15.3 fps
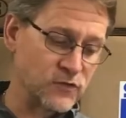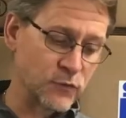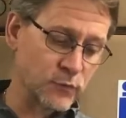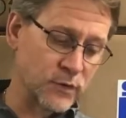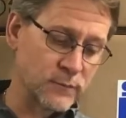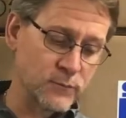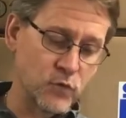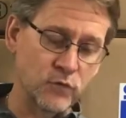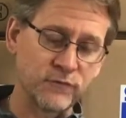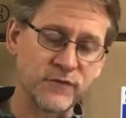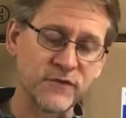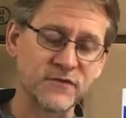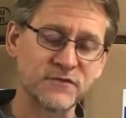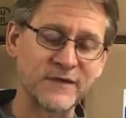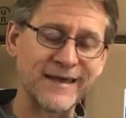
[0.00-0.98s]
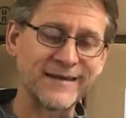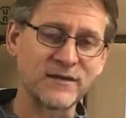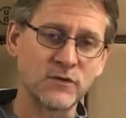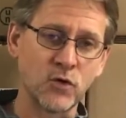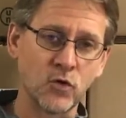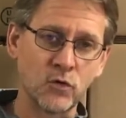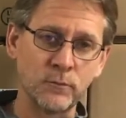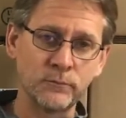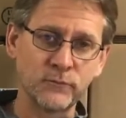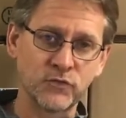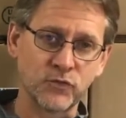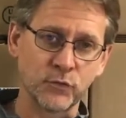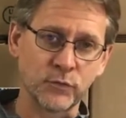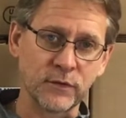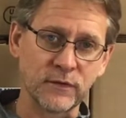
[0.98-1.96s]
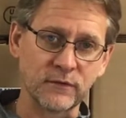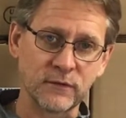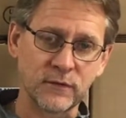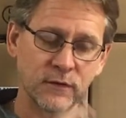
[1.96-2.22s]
to remove the sight dome to